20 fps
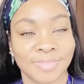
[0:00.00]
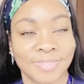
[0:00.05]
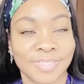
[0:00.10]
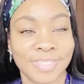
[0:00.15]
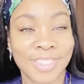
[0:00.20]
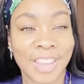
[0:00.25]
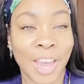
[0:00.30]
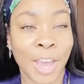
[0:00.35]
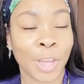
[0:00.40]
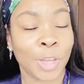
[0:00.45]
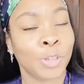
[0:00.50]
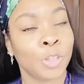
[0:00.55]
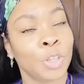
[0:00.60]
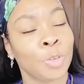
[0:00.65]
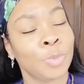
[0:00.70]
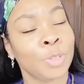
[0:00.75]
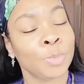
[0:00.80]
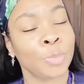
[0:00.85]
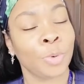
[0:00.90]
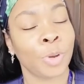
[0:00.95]
Hey YouTube,
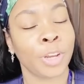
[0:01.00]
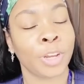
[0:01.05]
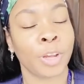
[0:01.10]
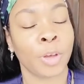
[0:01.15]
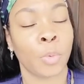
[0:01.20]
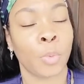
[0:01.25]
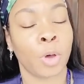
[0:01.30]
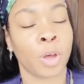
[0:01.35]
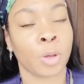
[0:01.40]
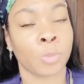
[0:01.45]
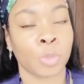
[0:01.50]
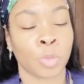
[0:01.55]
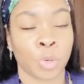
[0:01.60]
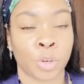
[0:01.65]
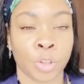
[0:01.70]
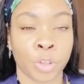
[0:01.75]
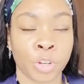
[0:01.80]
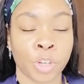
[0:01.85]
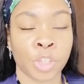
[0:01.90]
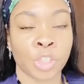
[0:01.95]
it's Marita and welcome to
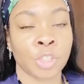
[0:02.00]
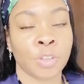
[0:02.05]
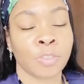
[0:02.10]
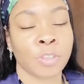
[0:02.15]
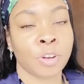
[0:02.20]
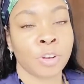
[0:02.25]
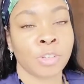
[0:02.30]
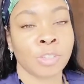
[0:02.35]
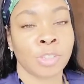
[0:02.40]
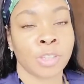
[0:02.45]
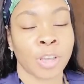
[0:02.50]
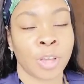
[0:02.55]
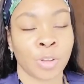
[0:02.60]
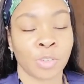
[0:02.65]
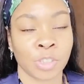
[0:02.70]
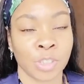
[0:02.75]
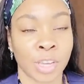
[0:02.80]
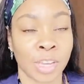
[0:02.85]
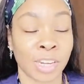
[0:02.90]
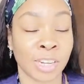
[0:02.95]
another edition of The Nurse
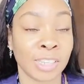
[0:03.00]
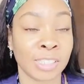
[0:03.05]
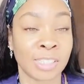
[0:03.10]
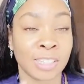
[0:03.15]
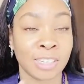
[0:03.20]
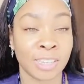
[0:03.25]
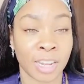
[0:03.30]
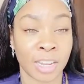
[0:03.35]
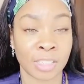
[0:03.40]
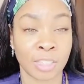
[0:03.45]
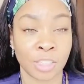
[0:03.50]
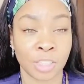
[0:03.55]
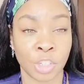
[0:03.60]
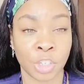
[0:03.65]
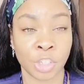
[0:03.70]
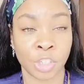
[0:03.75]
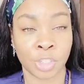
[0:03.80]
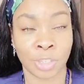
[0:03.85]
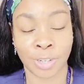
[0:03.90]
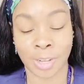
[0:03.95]
Lounge. And in today's
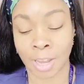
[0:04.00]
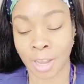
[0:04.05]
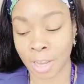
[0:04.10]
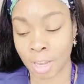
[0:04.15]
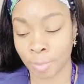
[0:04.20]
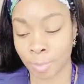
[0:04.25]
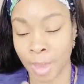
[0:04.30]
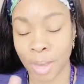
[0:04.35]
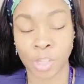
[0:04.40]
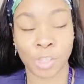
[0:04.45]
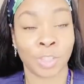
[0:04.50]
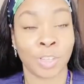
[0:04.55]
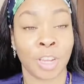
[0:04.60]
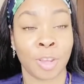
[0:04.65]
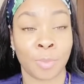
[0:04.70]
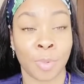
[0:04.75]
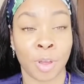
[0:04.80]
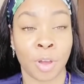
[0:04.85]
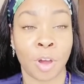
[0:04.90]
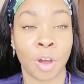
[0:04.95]
edition, I am actually in
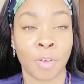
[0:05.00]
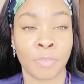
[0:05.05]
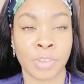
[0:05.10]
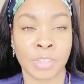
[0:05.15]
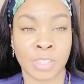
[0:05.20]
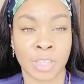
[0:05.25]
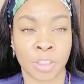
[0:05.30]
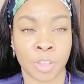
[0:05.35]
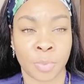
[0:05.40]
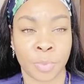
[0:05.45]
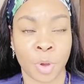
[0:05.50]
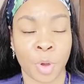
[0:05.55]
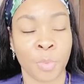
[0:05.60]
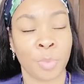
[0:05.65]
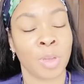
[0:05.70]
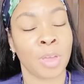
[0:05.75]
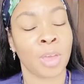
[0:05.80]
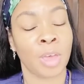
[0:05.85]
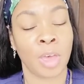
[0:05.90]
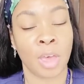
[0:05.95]
my office at the
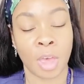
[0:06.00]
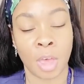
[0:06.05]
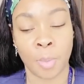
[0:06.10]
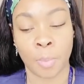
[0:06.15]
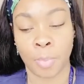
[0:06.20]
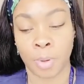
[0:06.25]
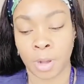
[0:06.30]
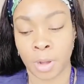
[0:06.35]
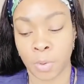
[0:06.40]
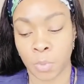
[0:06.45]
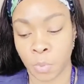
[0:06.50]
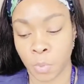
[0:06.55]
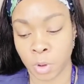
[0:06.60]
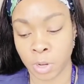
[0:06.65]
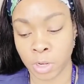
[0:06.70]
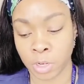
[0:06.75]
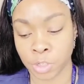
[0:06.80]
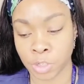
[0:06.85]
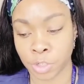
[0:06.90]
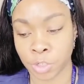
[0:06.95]
moment, but I
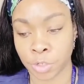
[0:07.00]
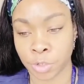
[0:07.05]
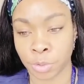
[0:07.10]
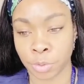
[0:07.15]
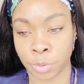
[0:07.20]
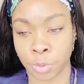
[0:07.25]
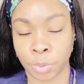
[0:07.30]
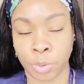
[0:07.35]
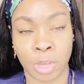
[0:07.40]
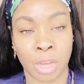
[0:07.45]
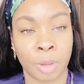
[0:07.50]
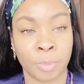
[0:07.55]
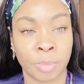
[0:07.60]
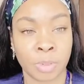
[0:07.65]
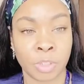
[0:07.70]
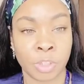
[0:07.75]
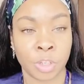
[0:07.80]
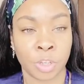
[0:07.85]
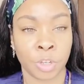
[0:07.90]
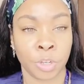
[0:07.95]
wanted to come
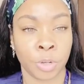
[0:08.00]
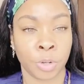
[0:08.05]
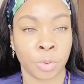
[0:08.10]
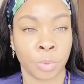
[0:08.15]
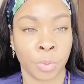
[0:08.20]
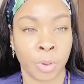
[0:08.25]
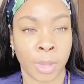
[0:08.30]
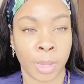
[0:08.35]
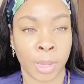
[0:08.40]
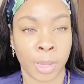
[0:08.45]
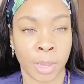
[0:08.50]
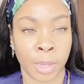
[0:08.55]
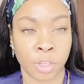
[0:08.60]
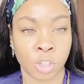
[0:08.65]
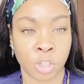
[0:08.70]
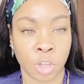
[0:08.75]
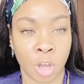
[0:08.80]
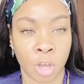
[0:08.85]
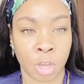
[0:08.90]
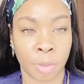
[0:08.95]
into you and
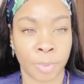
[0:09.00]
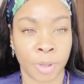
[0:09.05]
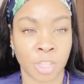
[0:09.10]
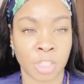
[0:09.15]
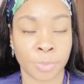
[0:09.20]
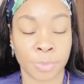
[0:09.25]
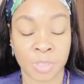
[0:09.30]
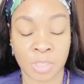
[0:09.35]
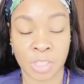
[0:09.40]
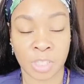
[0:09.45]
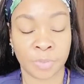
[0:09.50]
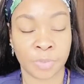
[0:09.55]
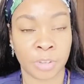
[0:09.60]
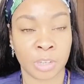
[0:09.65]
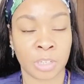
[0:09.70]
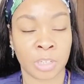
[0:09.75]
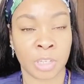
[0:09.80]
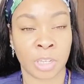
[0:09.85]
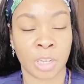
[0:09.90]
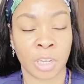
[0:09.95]
talk about
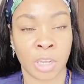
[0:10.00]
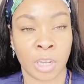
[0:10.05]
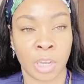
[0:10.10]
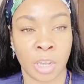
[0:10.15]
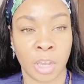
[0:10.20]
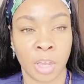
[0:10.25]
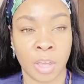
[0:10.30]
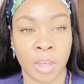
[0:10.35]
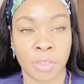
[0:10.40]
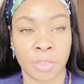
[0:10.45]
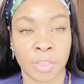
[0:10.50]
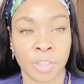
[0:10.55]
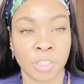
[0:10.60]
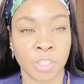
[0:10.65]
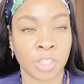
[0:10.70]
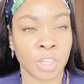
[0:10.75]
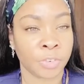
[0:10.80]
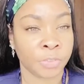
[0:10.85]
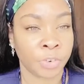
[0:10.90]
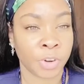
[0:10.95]
specifically the
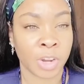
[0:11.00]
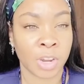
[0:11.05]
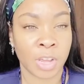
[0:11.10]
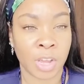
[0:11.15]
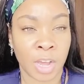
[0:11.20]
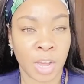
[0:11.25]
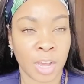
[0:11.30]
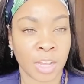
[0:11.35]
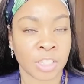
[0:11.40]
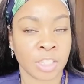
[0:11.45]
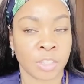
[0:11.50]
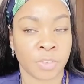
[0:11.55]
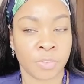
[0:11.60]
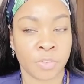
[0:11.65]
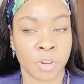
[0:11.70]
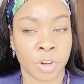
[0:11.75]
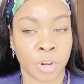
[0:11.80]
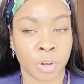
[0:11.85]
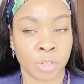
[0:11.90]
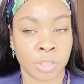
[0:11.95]
different kinds of
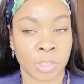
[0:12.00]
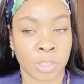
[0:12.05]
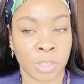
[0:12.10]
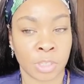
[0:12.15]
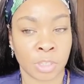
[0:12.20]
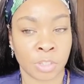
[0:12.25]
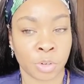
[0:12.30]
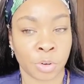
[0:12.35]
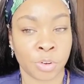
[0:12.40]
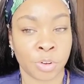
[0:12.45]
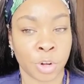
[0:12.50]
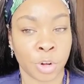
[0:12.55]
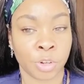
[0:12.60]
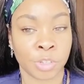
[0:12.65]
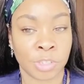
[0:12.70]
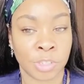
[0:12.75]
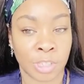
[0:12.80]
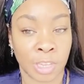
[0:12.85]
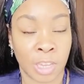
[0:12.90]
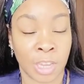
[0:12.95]
nurses or
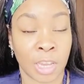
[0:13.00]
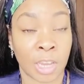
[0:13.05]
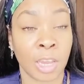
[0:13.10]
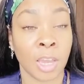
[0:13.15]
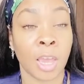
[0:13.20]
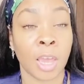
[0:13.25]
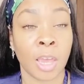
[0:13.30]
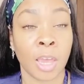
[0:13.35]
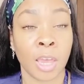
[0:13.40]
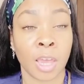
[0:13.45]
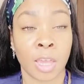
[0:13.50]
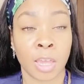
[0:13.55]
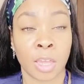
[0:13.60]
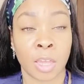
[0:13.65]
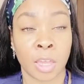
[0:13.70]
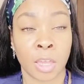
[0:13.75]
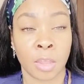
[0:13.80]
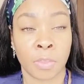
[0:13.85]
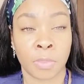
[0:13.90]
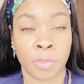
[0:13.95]
nursing
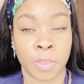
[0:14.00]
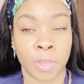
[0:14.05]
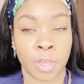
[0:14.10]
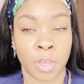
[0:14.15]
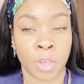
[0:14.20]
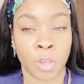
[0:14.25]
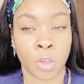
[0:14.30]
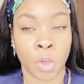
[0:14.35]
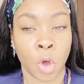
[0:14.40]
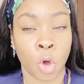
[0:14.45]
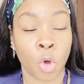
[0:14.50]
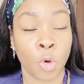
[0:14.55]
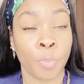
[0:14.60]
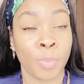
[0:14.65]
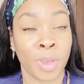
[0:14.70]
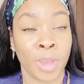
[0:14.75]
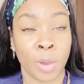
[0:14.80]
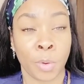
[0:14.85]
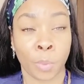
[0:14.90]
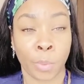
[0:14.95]
in the O
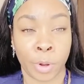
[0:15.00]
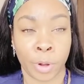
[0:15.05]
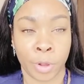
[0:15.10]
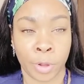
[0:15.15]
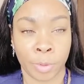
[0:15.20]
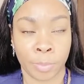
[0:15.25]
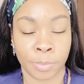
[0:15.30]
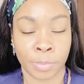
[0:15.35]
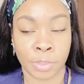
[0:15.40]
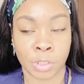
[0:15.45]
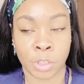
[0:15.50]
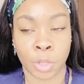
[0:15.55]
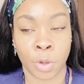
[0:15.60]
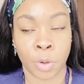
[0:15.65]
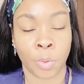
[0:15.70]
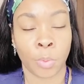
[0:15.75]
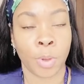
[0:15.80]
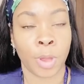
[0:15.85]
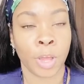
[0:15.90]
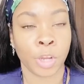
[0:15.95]
B realm.
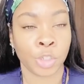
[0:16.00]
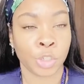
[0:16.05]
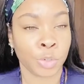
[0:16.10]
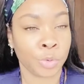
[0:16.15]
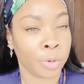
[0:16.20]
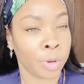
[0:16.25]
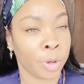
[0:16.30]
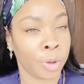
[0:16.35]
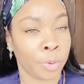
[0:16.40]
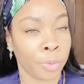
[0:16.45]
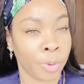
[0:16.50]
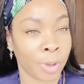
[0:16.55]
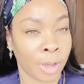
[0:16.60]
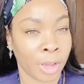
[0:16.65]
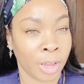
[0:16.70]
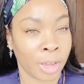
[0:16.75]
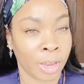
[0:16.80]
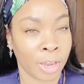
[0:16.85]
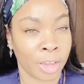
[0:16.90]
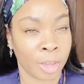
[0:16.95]
So as you know,
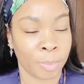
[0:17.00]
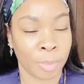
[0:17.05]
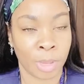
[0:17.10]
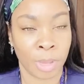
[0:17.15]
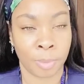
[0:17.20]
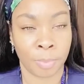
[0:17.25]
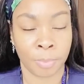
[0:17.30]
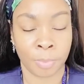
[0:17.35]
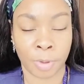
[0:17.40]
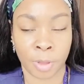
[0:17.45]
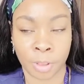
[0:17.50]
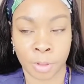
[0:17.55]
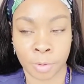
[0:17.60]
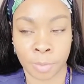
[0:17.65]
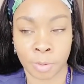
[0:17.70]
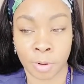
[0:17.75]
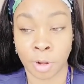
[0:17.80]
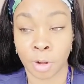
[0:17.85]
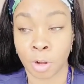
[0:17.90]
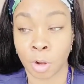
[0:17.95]
I am a mother
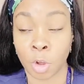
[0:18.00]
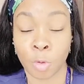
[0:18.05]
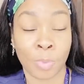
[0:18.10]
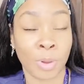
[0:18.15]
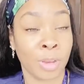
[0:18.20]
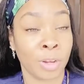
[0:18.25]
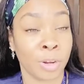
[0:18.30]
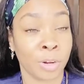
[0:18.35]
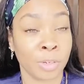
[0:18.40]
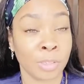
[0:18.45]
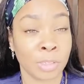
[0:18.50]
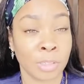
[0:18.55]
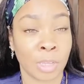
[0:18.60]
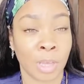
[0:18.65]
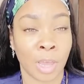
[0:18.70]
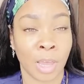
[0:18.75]
or O B nurse.